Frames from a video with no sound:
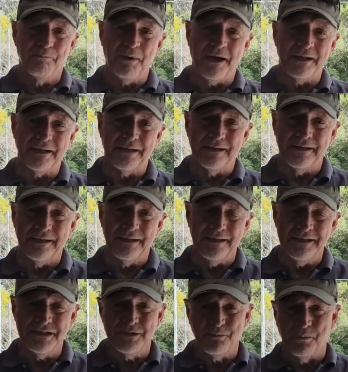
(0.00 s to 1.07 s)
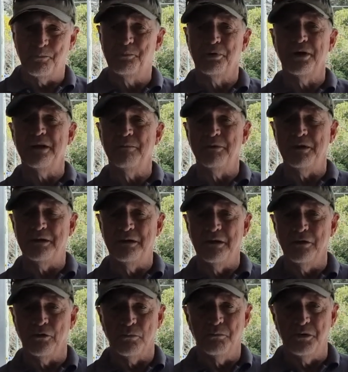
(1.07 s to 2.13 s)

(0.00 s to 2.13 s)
but that's a pretty big deal.